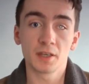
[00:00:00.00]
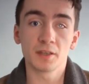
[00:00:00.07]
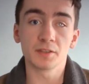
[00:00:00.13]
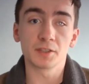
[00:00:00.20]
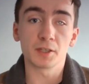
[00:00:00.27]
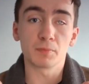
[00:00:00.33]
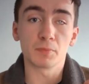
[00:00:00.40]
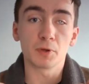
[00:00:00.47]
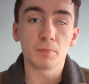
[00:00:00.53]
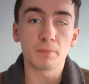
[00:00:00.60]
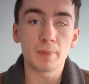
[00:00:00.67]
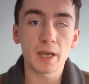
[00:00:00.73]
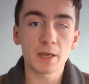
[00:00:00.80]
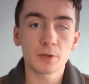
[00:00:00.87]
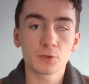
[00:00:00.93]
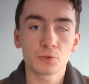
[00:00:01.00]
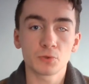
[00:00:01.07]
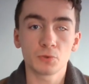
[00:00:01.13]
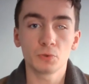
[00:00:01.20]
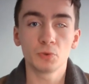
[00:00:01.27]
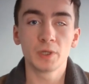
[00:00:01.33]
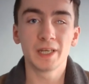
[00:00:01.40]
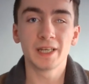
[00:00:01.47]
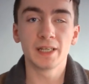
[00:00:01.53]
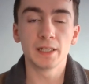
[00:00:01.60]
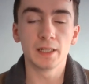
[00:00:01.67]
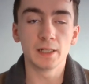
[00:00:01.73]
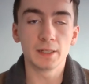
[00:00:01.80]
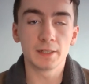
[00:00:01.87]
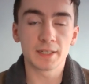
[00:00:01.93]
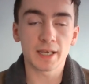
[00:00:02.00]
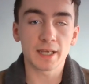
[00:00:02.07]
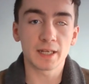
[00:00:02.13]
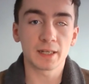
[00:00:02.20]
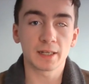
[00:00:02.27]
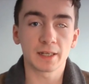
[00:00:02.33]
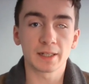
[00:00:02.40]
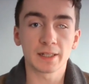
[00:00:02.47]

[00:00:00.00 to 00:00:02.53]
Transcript: It's a perpetual taking